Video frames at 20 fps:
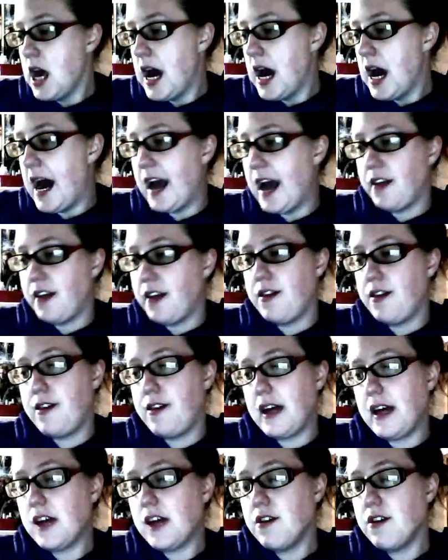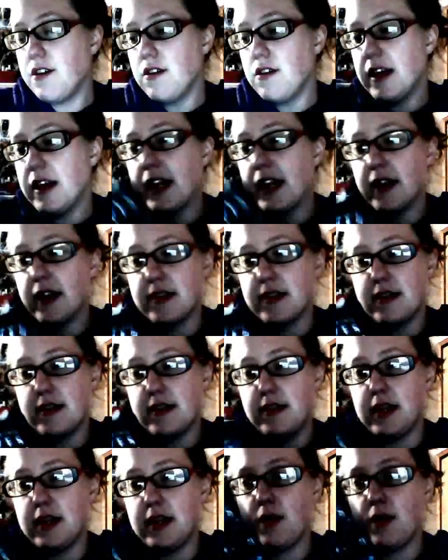I think they're like a
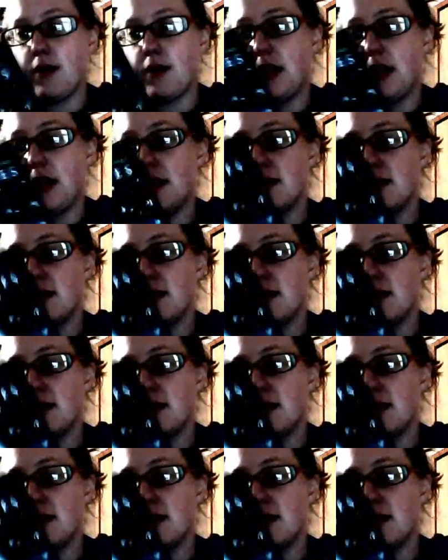series,